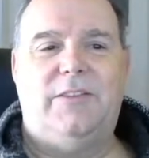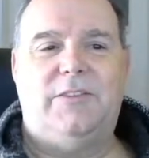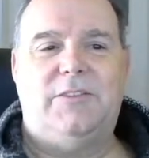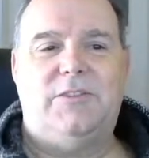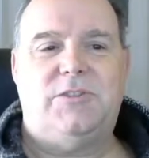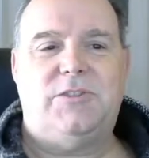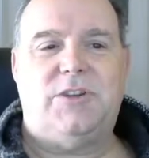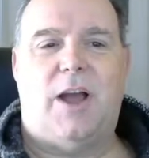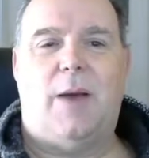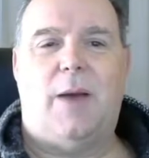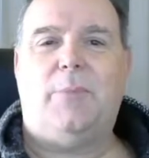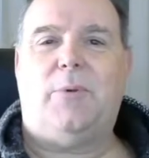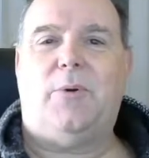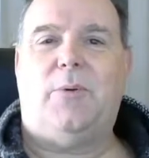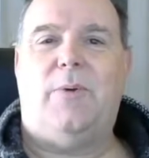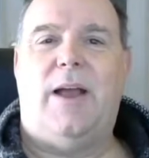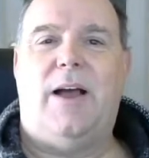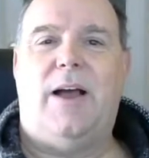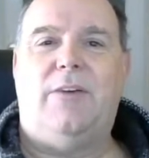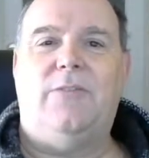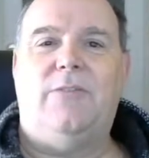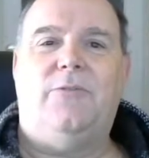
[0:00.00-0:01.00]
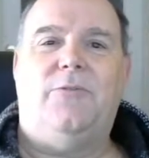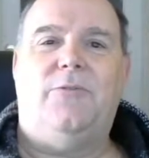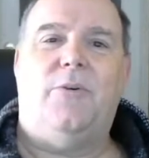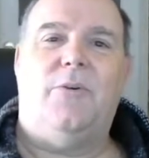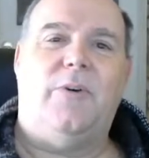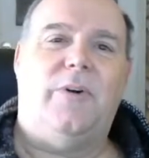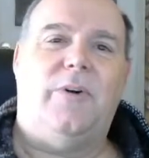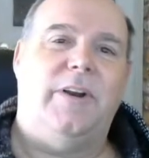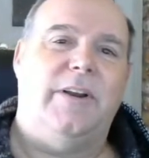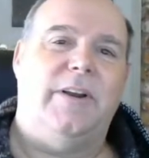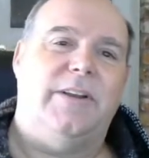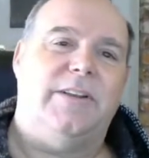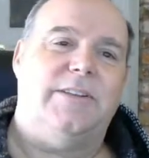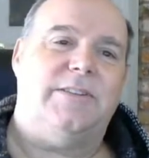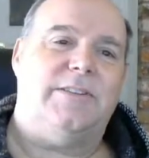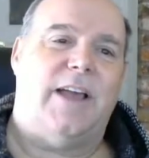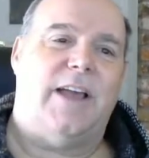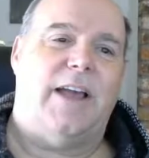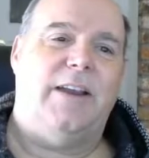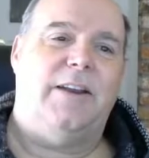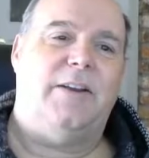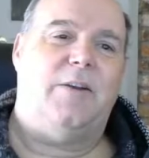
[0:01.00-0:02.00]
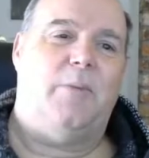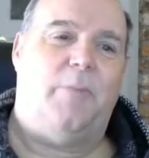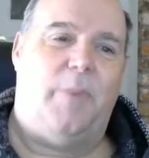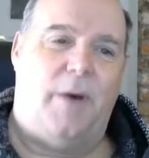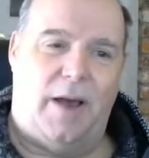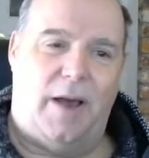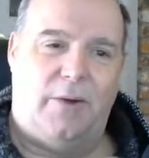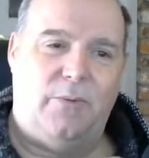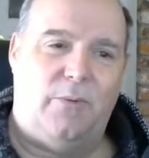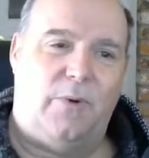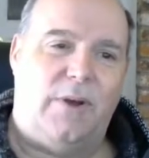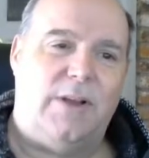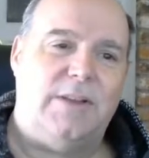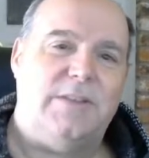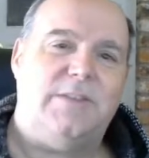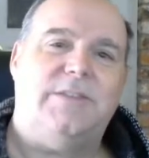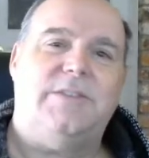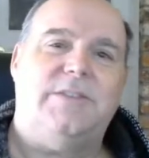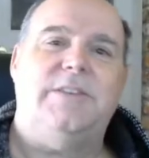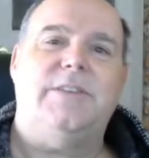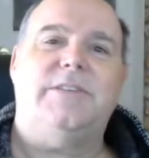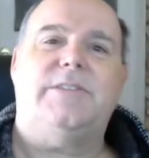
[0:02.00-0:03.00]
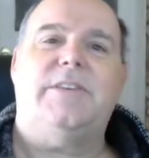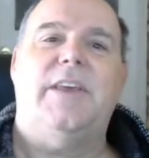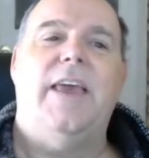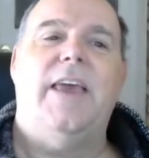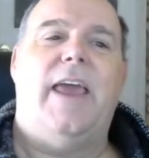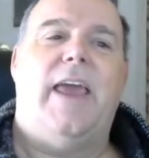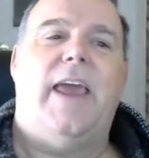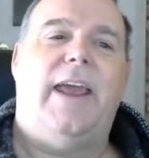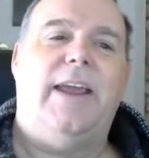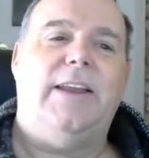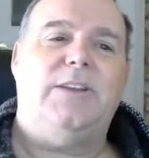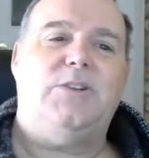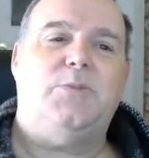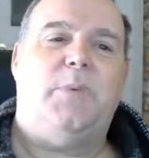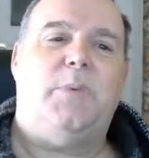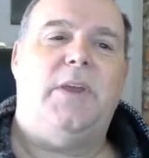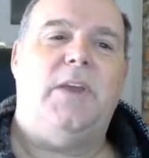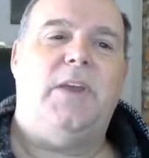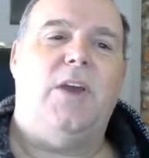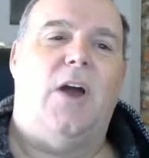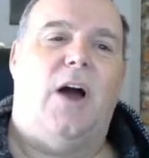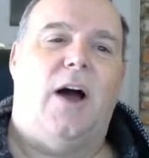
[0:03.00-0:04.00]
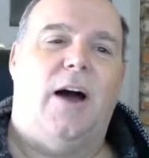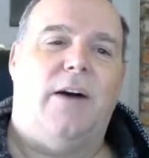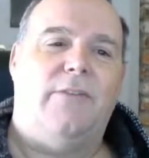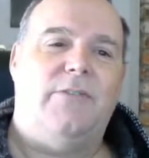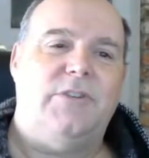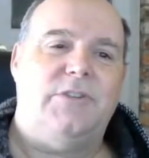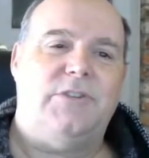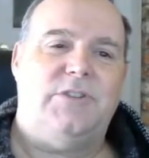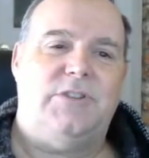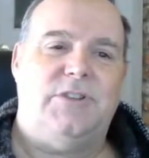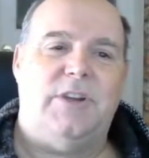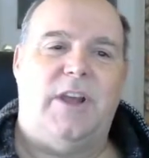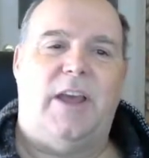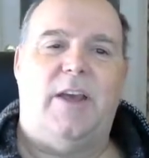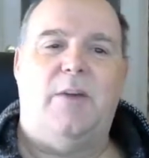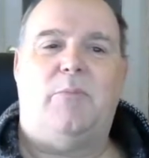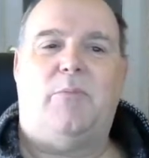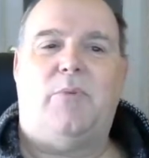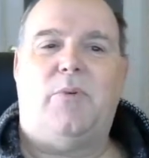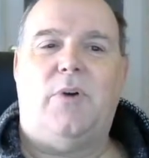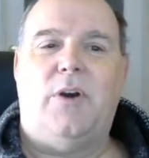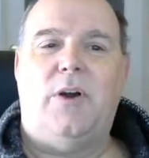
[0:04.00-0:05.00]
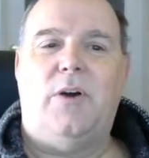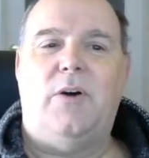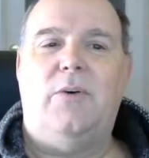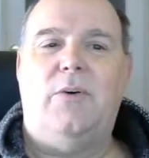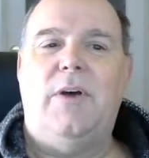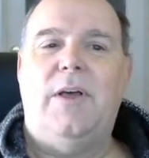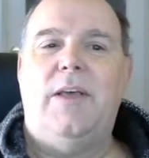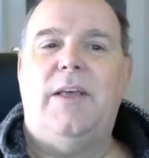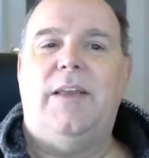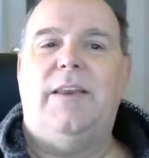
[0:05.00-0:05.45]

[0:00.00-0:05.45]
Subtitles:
shopped around for and decided upon was this HP OfficeJet Pro